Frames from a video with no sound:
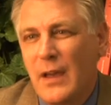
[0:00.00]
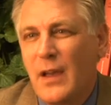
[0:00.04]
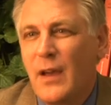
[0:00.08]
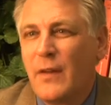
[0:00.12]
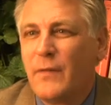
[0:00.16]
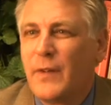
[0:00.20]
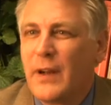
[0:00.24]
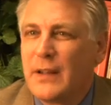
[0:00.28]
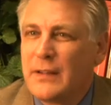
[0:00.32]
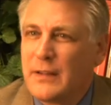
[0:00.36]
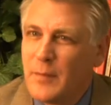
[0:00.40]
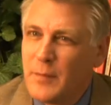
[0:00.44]

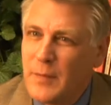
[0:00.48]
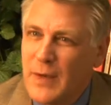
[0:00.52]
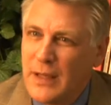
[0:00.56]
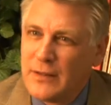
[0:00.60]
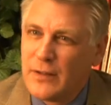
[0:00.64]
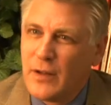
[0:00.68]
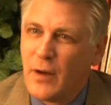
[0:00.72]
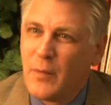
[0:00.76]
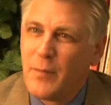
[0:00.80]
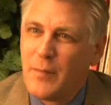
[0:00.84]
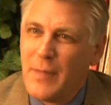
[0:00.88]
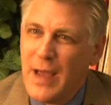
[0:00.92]

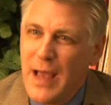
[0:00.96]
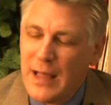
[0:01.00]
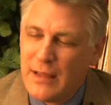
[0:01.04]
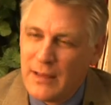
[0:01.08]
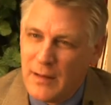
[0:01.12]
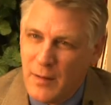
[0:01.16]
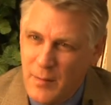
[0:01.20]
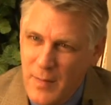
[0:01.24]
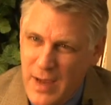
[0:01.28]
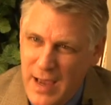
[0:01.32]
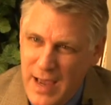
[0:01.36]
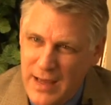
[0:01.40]
fundamental
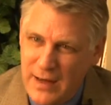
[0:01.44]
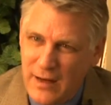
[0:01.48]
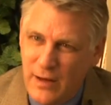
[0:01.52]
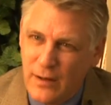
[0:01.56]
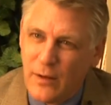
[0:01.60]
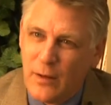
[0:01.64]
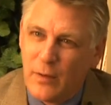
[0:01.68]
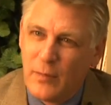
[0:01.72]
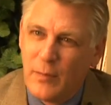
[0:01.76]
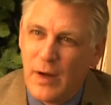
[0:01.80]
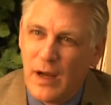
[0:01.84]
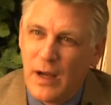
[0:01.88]

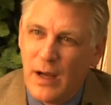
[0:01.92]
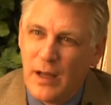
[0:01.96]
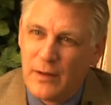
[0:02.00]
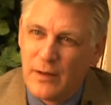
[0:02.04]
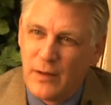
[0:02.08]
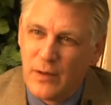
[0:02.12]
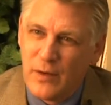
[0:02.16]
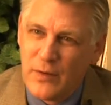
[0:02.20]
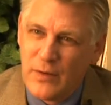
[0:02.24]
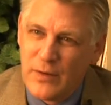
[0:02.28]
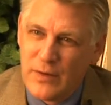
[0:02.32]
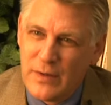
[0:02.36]
mathematical
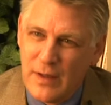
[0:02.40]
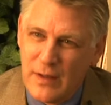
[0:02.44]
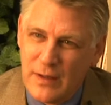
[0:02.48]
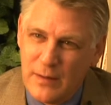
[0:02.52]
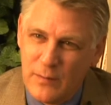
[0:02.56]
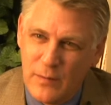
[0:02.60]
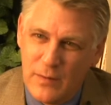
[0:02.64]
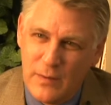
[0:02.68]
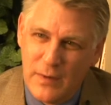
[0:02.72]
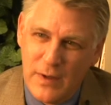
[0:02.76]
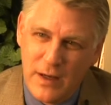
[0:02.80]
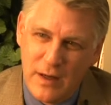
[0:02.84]
models
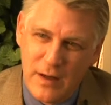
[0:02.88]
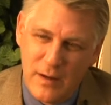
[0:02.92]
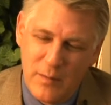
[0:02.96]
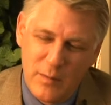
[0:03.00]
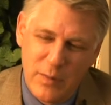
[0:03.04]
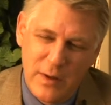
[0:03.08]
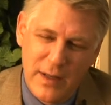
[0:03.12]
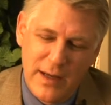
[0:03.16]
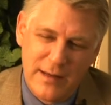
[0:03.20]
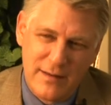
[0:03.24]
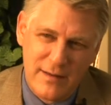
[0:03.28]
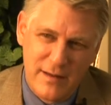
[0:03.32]
that the
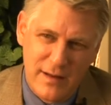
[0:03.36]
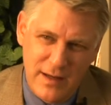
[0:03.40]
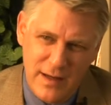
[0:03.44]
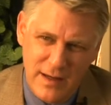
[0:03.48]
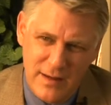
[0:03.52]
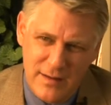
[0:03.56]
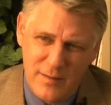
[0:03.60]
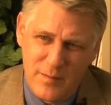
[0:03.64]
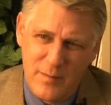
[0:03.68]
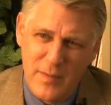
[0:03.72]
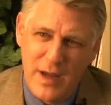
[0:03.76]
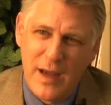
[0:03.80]
complexity
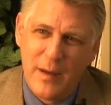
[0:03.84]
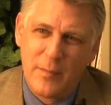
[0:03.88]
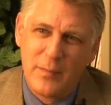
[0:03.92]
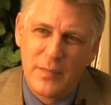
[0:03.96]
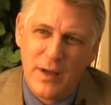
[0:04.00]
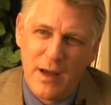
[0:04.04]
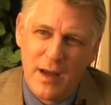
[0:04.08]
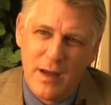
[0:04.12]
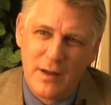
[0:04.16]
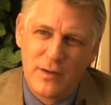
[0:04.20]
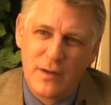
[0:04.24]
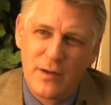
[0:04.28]
is
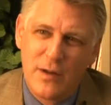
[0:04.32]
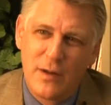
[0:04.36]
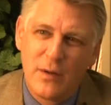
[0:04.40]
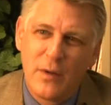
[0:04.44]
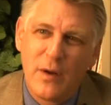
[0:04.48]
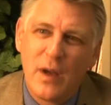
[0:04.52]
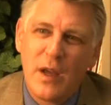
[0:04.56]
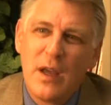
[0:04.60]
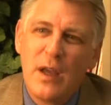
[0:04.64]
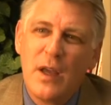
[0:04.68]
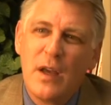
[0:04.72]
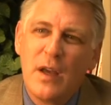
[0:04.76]
mapped
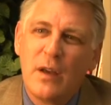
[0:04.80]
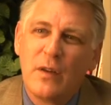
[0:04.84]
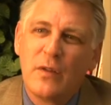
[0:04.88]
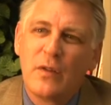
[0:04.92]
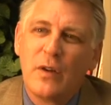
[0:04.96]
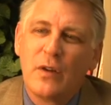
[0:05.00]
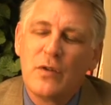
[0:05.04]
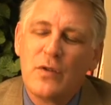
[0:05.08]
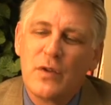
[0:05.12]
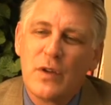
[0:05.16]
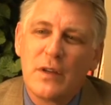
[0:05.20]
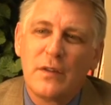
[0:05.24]
onto.
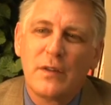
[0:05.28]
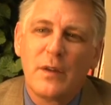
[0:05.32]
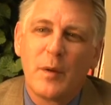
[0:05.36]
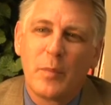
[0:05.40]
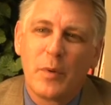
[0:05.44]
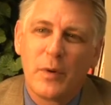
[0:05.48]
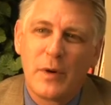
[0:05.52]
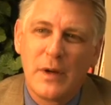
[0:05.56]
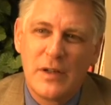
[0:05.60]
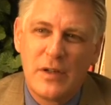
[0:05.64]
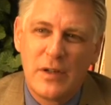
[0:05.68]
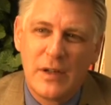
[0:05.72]
So just
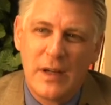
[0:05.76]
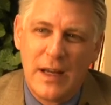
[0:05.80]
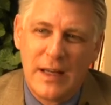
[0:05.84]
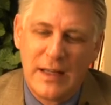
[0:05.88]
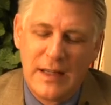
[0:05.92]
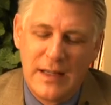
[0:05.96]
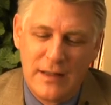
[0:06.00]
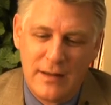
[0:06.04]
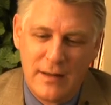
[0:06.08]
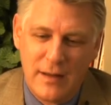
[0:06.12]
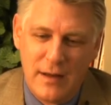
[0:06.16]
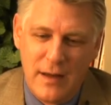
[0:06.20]

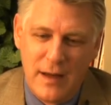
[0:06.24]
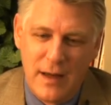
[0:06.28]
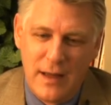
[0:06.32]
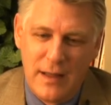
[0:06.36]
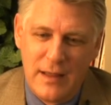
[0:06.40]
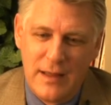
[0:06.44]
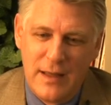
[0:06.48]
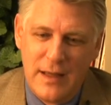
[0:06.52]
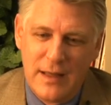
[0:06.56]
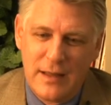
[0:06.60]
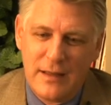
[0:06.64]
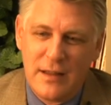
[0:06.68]
appreciating, I
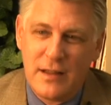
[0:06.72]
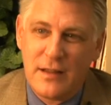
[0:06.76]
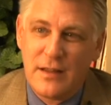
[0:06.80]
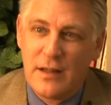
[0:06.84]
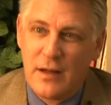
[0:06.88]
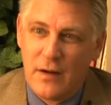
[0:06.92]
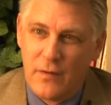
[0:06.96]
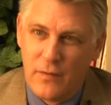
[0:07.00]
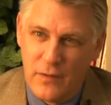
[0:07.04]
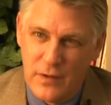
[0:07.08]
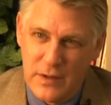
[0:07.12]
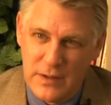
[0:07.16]
think, the
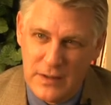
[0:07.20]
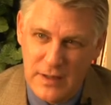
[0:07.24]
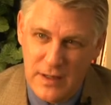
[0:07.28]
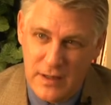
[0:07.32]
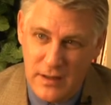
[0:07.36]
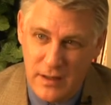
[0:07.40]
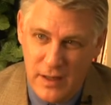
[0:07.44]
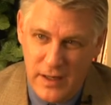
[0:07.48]
difference in